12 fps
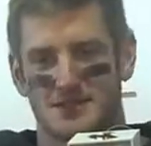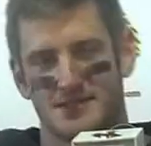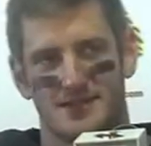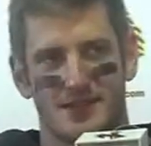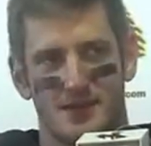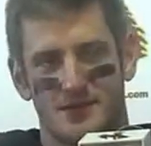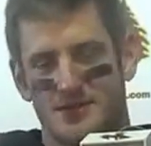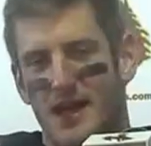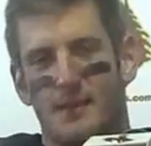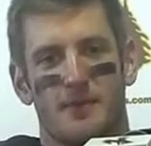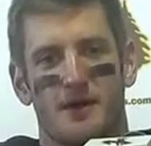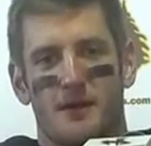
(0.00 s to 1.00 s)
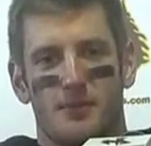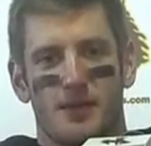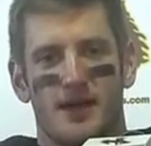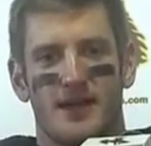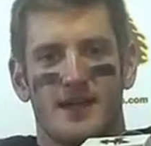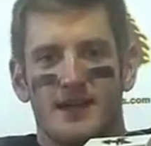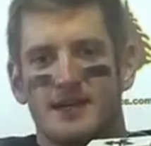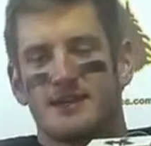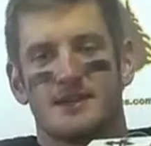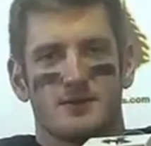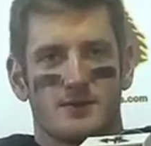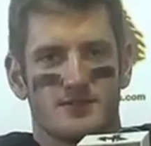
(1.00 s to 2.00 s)
stop in our play
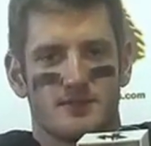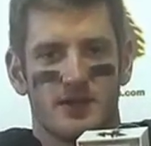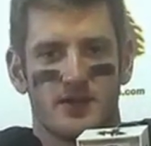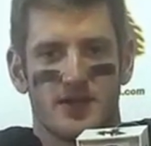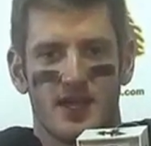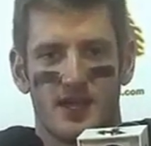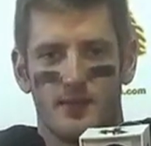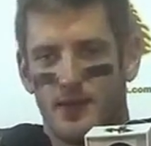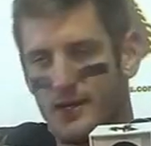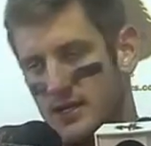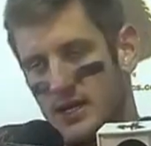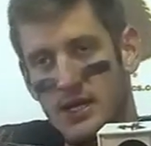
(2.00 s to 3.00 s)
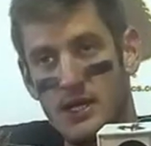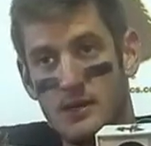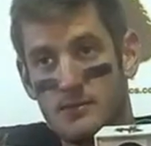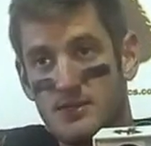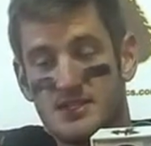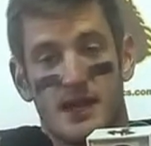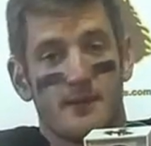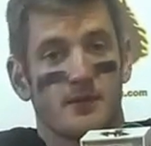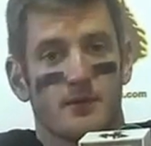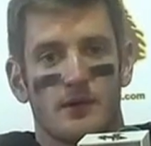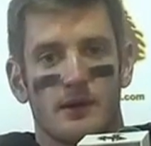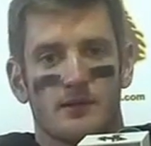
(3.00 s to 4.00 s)
towards the middle of the game. But just happy that we
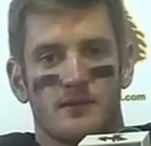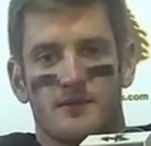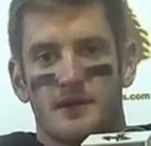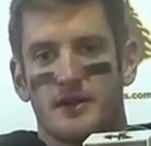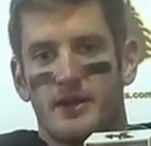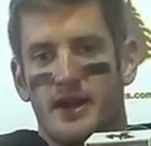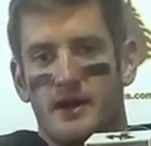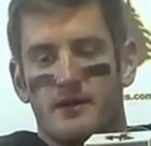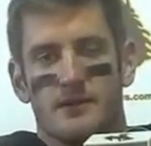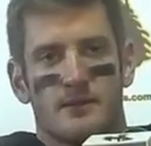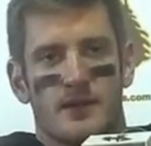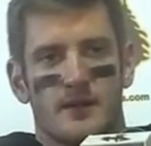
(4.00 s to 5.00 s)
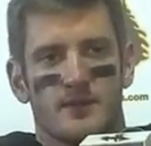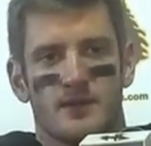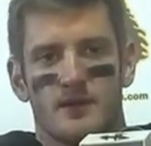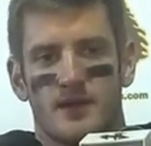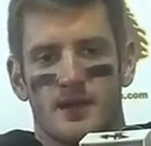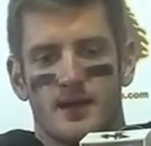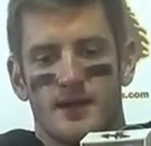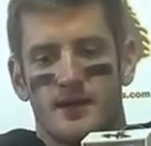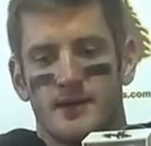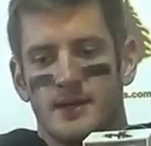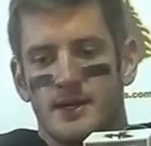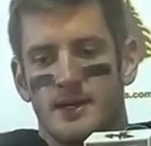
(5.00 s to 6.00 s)
were able to figure it out. Happy that
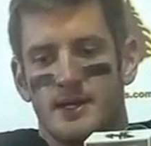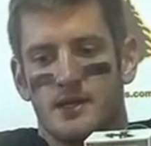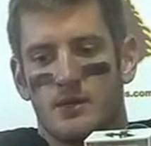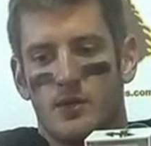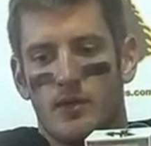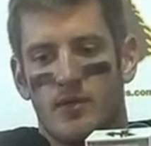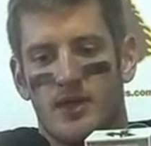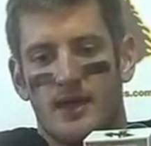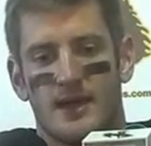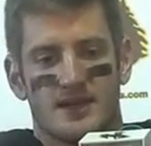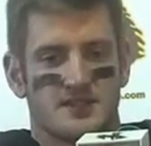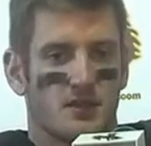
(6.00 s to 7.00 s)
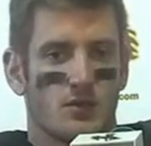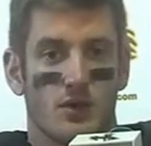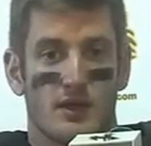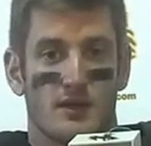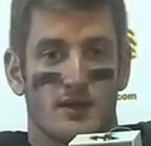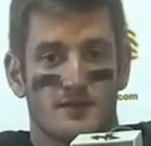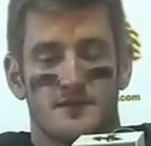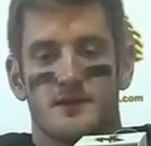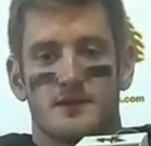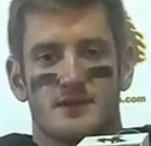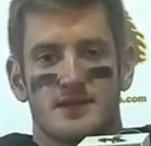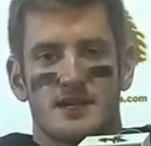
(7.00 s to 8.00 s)
we were able to execute well enough to
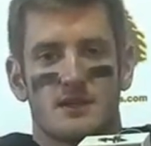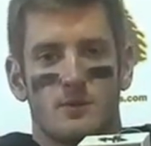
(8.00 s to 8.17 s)
get the win.